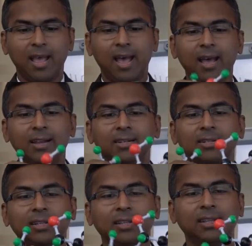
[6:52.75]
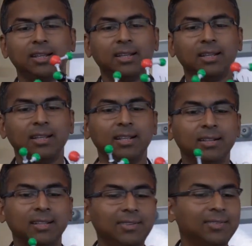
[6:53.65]
and
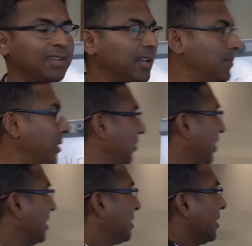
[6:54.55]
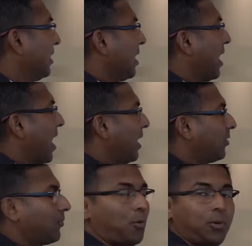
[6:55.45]
this carbon center
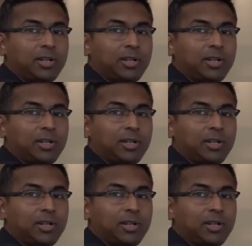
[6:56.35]
has 4